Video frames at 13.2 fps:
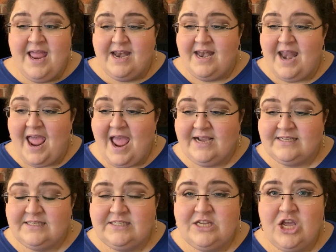
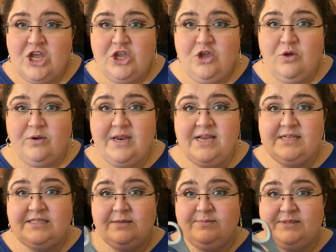Next, you'll
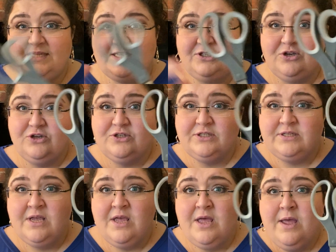need some
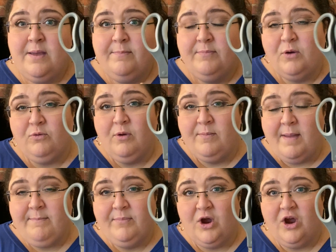scissors, but
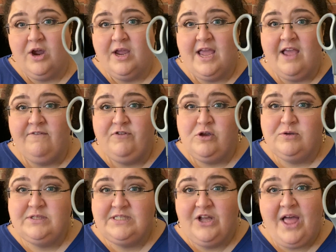remember, if you
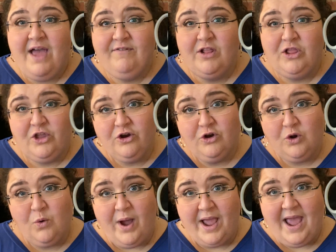still haven't learned
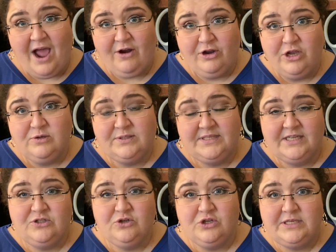quite how to use
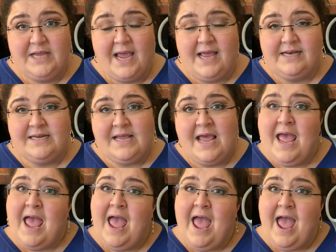scissors yet,
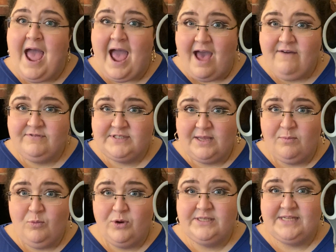have
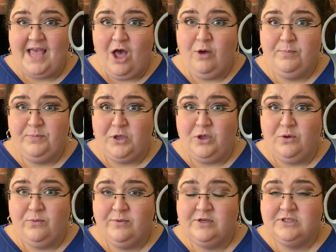someone to help
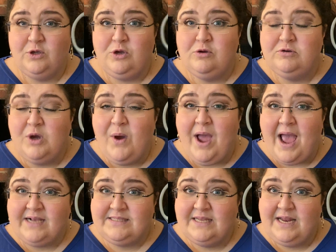you so you don't
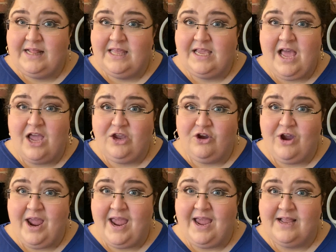accidentally cut your
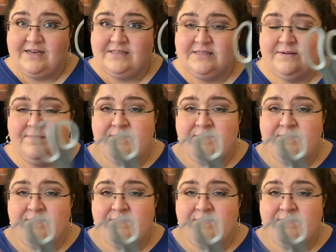hand.